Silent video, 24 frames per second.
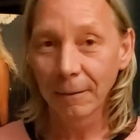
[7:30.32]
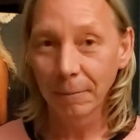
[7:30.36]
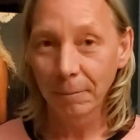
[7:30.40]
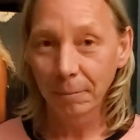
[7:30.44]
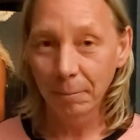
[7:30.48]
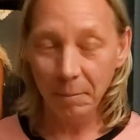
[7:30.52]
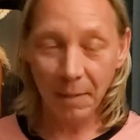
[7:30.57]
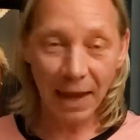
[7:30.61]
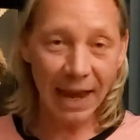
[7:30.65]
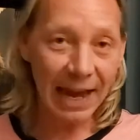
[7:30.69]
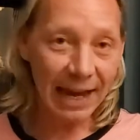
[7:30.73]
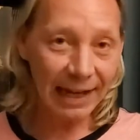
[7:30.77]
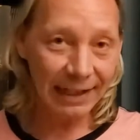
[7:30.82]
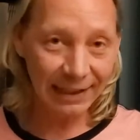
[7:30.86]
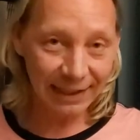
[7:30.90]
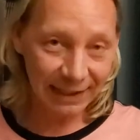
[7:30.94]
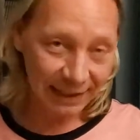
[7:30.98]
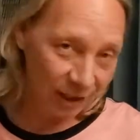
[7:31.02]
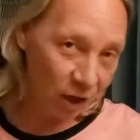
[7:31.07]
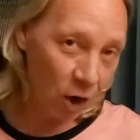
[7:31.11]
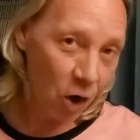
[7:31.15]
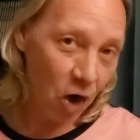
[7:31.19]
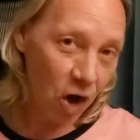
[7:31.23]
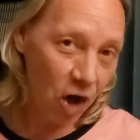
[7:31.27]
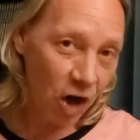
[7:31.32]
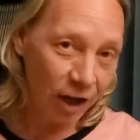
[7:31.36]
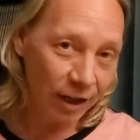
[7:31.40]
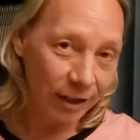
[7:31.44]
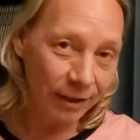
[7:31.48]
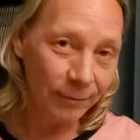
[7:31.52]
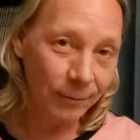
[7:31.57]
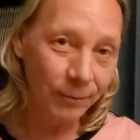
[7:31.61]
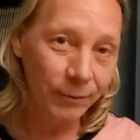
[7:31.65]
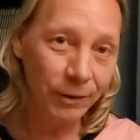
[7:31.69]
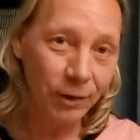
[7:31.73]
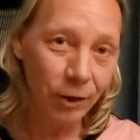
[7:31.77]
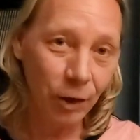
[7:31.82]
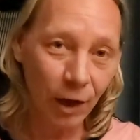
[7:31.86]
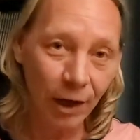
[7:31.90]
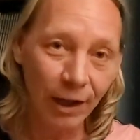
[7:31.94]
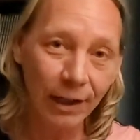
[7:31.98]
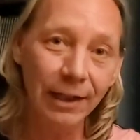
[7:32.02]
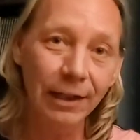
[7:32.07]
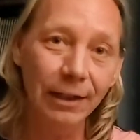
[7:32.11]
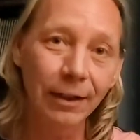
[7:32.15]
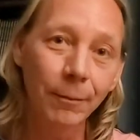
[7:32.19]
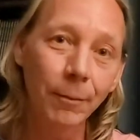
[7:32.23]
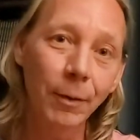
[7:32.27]
mad song,
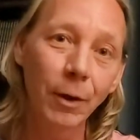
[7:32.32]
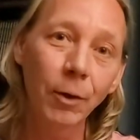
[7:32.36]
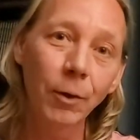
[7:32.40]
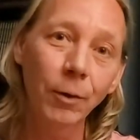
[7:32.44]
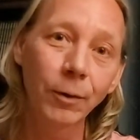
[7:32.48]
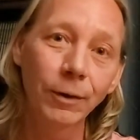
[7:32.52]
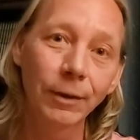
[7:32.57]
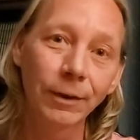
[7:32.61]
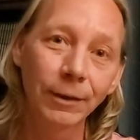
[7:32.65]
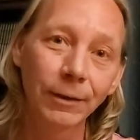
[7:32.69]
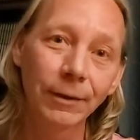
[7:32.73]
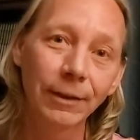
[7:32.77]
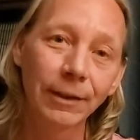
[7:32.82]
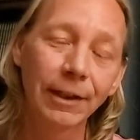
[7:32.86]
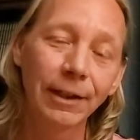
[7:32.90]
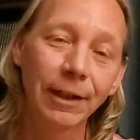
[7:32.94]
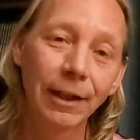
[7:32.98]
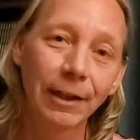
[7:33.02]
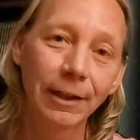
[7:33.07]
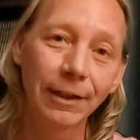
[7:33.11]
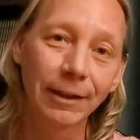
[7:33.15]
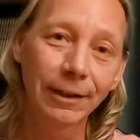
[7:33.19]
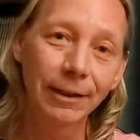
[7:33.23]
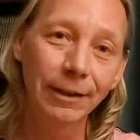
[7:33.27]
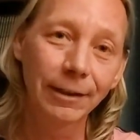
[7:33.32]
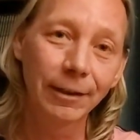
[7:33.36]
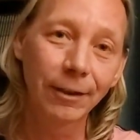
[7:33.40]
talking about that